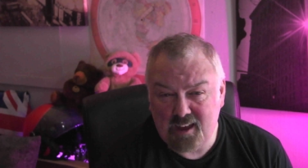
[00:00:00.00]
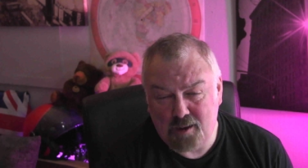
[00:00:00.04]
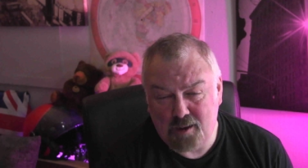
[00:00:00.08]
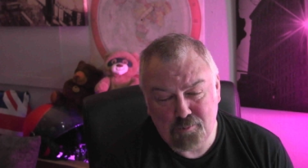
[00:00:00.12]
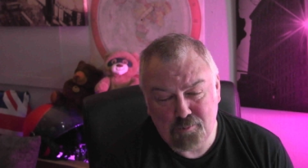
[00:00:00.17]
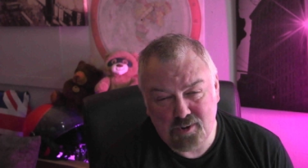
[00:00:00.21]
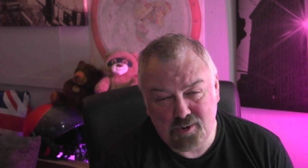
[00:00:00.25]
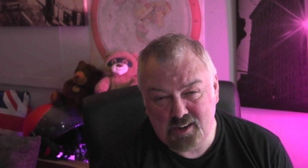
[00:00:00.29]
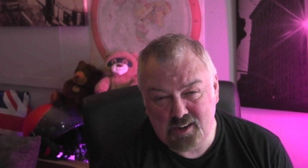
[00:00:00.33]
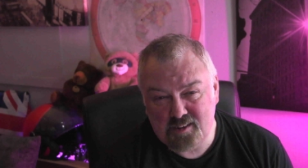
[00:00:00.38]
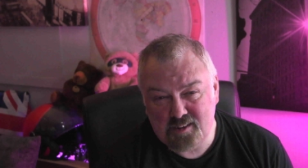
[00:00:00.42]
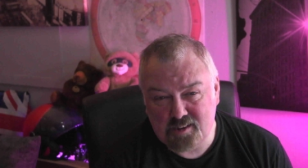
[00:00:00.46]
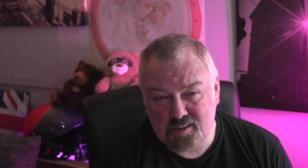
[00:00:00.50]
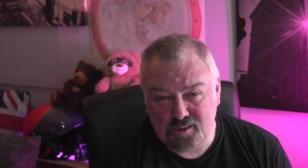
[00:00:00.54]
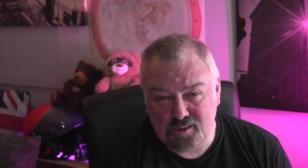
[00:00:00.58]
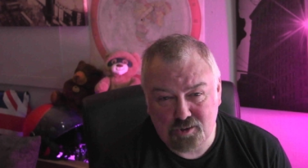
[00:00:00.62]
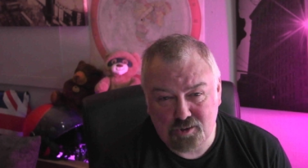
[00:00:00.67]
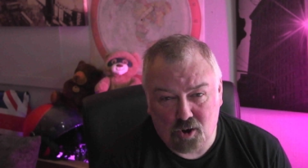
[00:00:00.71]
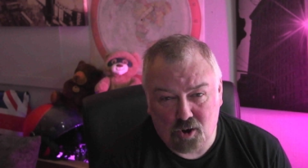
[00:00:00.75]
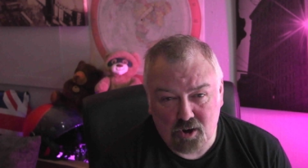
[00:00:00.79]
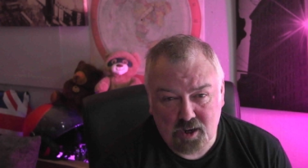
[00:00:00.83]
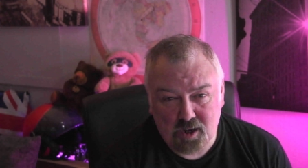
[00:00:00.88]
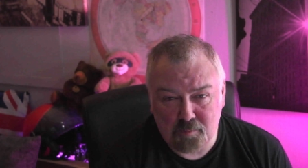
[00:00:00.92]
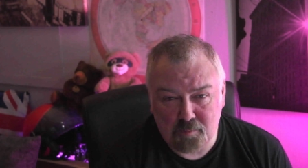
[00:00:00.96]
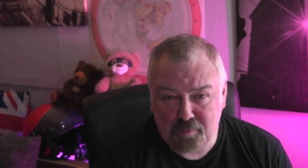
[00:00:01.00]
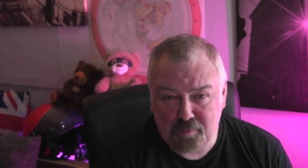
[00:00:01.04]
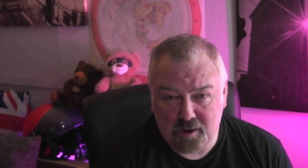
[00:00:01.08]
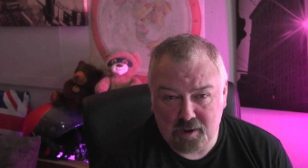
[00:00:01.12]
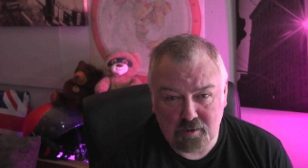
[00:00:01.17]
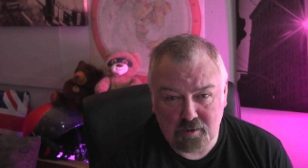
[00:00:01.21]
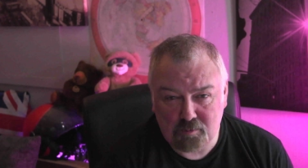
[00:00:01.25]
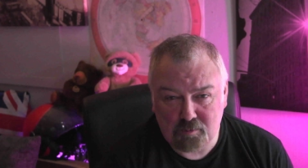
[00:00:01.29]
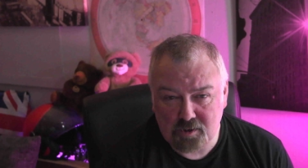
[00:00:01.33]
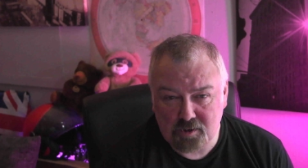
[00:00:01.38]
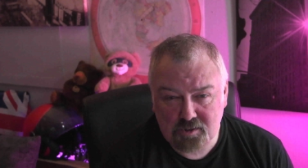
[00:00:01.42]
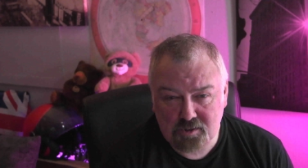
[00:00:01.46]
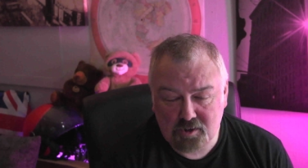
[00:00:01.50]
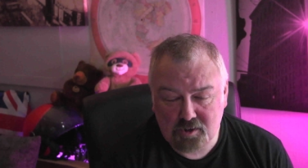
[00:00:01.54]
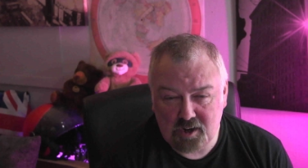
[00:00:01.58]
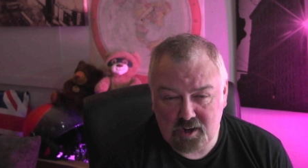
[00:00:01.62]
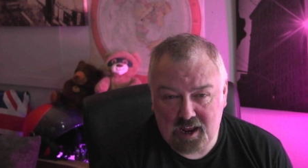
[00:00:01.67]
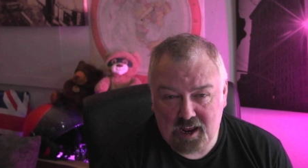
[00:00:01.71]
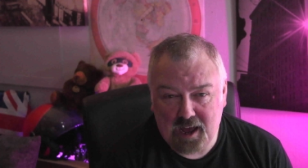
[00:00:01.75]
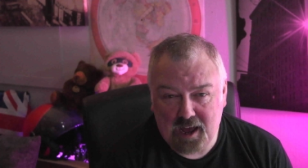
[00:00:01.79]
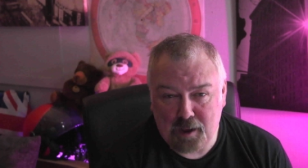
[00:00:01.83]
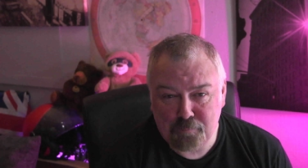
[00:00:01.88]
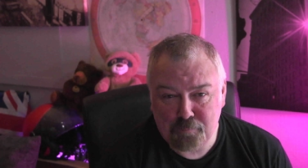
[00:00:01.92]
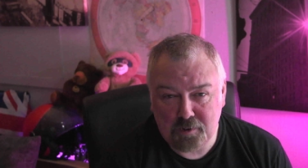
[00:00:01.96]
we need to talk about what's going
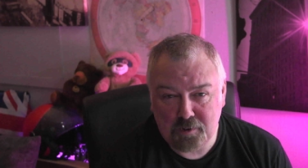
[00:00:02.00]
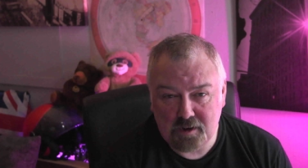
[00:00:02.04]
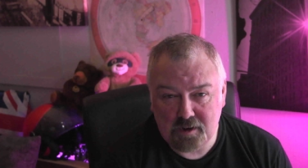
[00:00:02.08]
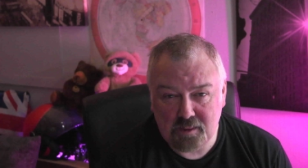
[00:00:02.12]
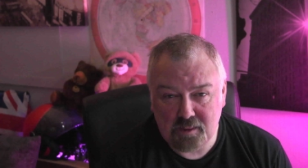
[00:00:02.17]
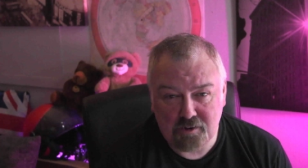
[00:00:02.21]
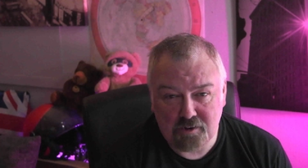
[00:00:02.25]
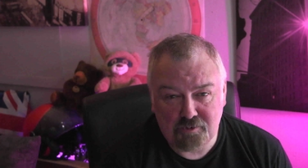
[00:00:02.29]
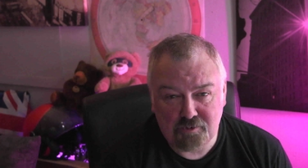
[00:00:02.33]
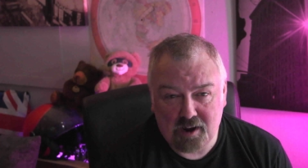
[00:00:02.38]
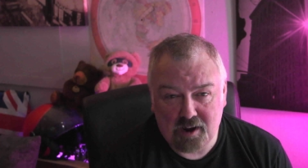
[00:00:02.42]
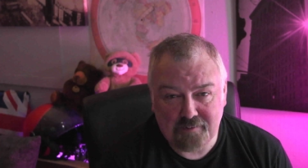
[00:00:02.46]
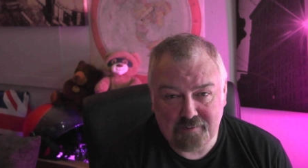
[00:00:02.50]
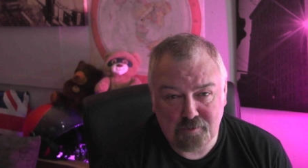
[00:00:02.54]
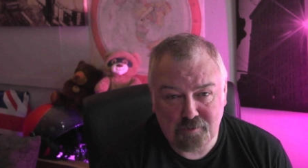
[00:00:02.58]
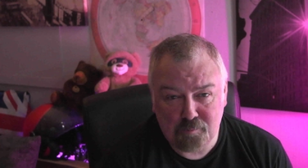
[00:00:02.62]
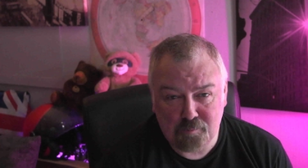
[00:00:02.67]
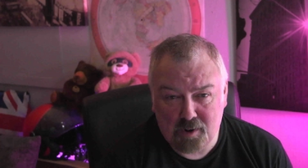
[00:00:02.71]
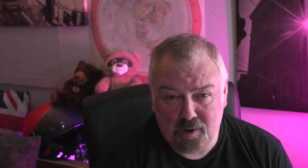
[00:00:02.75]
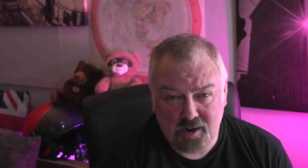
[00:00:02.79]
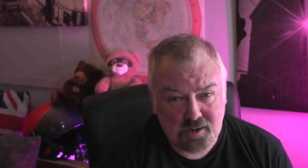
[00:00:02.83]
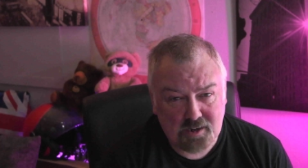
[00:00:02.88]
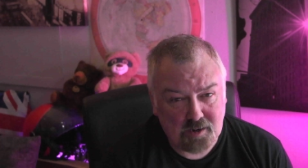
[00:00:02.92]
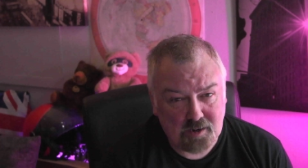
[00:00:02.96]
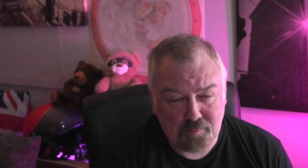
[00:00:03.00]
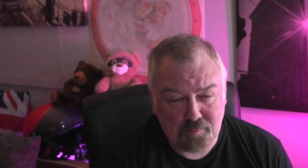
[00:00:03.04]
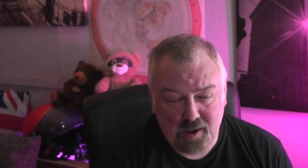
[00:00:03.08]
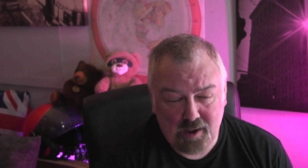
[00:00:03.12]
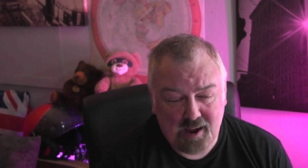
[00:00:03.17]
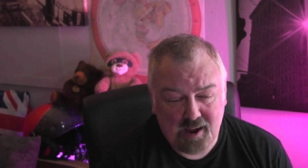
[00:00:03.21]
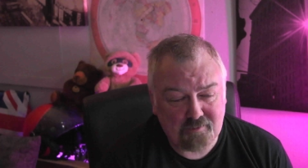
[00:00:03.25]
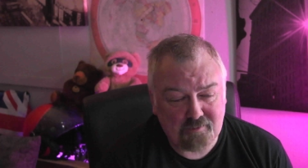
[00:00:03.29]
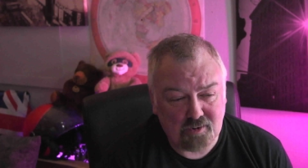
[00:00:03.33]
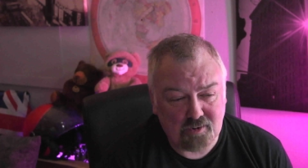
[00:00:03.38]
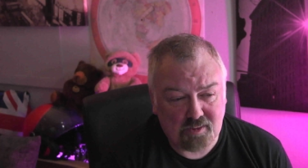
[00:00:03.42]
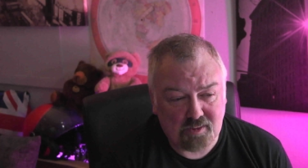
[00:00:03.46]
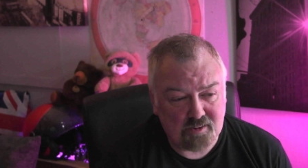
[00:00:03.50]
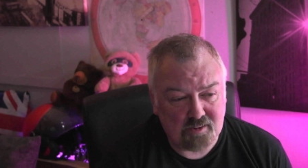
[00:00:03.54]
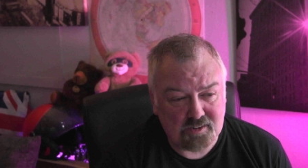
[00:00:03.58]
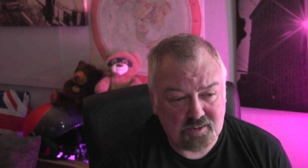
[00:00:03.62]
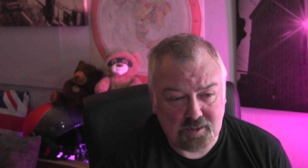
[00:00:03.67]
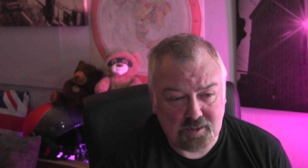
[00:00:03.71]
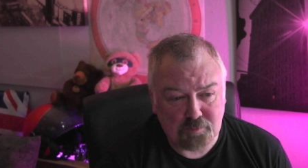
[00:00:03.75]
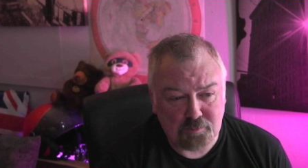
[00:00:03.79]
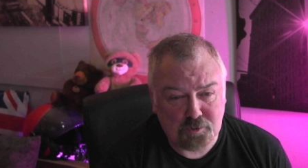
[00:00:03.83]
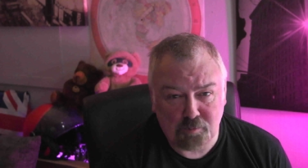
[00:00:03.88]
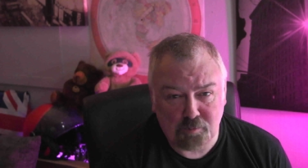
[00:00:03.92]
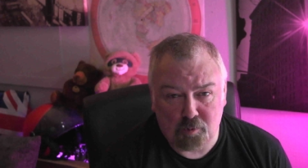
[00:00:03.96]
to happen in the driver market, but everything
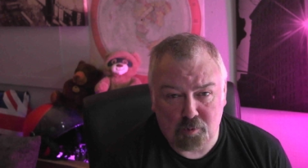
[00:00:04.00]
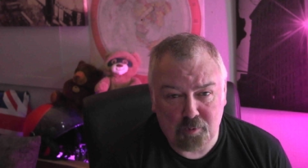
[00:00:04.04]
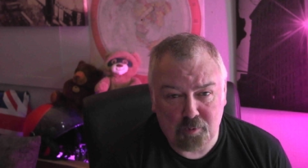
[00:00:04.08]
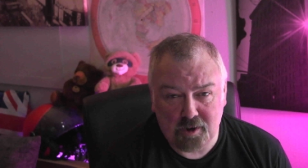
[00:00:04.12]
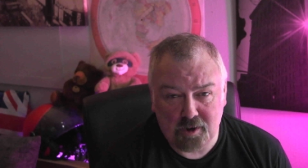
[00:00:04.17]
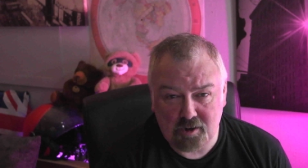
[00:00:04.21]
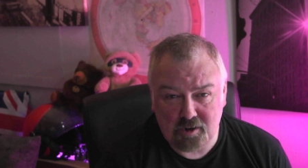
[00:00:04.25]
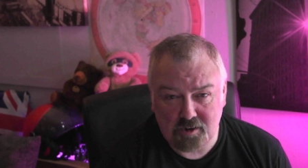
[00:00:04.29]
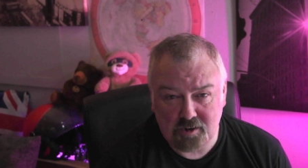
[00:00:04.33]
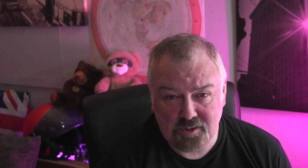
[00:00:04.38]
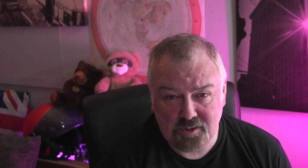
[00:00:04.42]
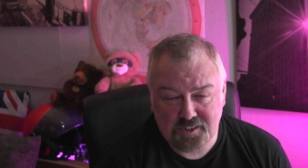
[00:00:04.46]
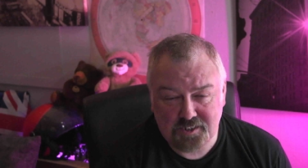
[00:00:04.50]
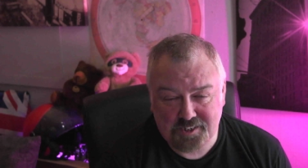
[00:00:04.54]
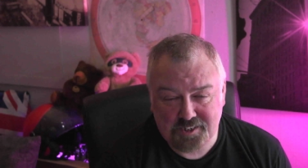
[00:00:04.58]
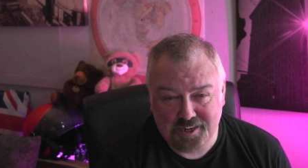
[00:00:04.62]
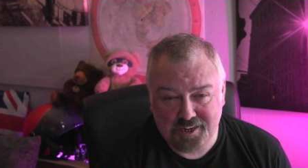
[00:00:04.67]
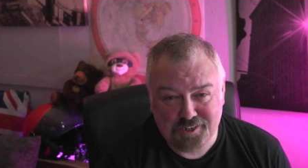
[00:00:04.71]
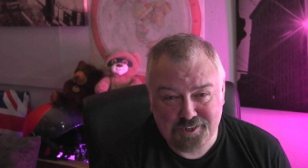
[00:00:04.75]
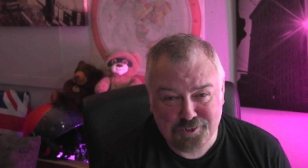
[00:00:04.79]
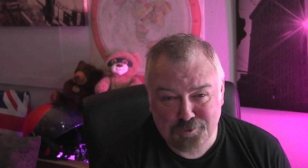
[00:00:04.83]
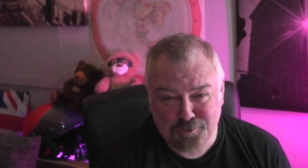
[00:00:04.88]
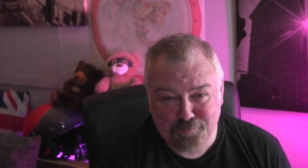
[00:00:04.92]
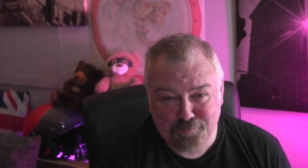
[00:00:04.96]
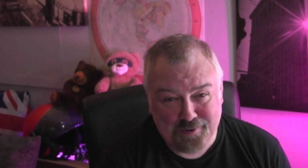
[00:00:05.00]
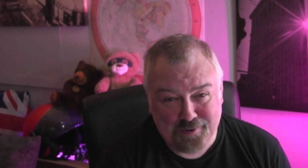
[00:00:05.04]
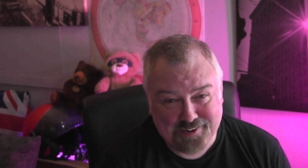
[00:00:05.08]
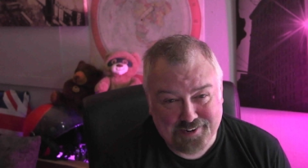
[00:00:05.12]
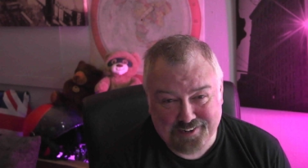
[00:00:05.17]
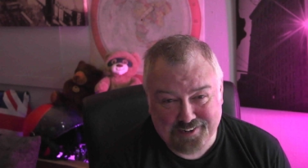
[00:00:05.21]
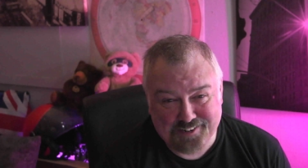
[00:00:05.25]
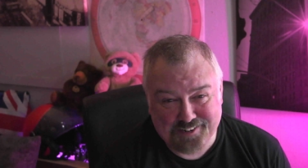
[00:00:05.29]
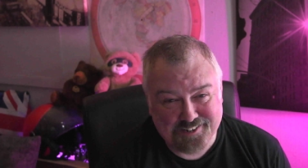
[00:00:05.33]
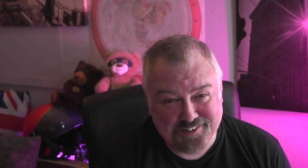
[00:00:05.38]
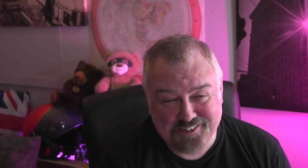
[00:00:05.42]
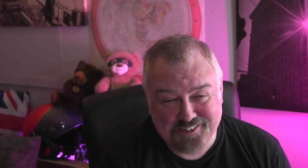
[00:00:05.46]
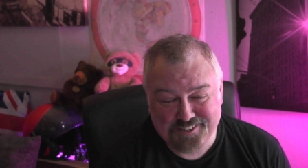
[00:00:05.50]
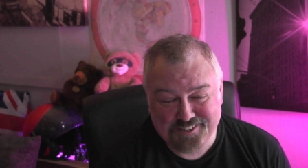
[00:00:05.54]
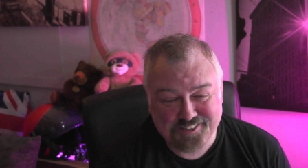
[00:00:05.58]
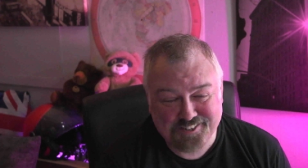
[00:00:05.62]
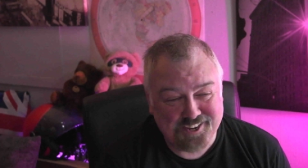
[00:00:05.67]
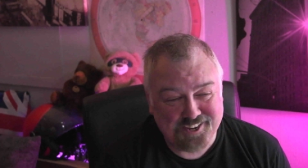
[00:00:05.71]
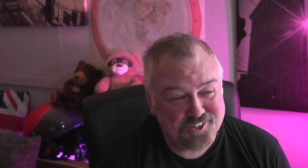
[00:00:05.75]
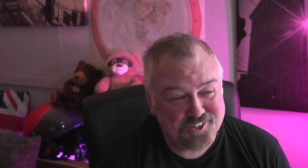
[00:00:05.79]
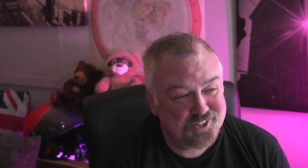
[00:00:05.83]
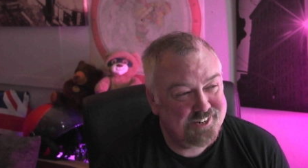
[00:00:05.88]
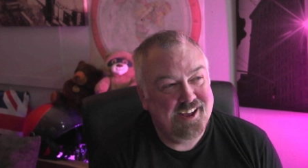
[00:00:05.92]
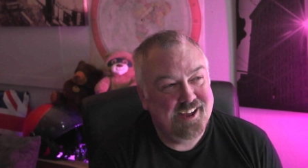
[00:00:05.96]
seems to be waiting on Sainz making a
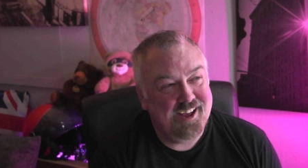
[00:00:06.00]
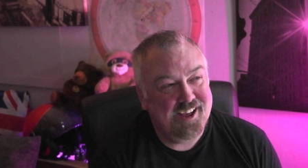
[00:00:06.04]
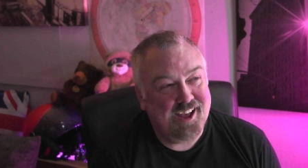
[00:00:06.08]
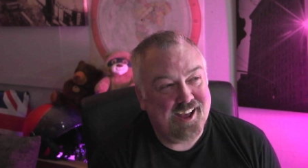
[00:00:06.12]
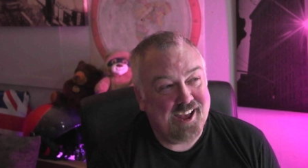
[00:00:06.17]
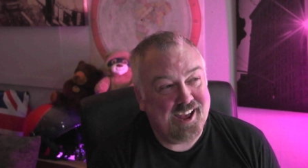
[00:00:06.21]
decision.